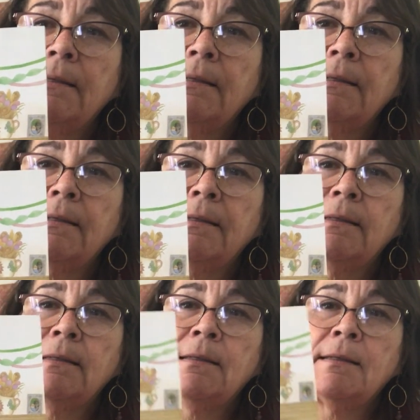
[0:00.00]

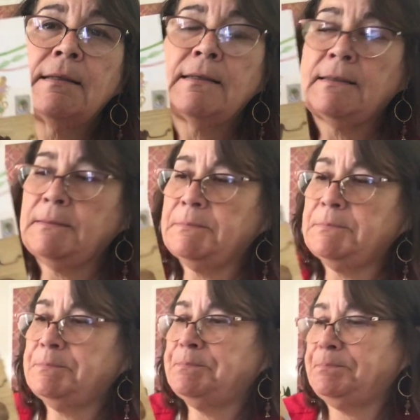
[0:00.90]

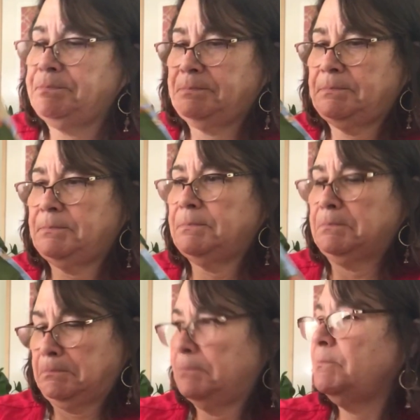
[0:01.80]

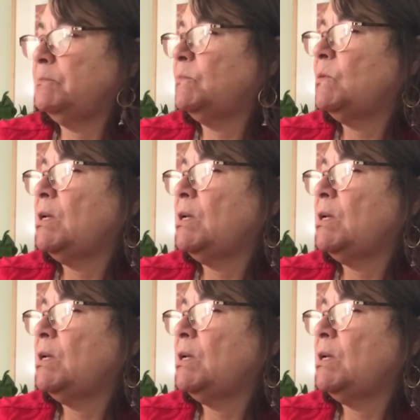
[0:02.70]
(silence)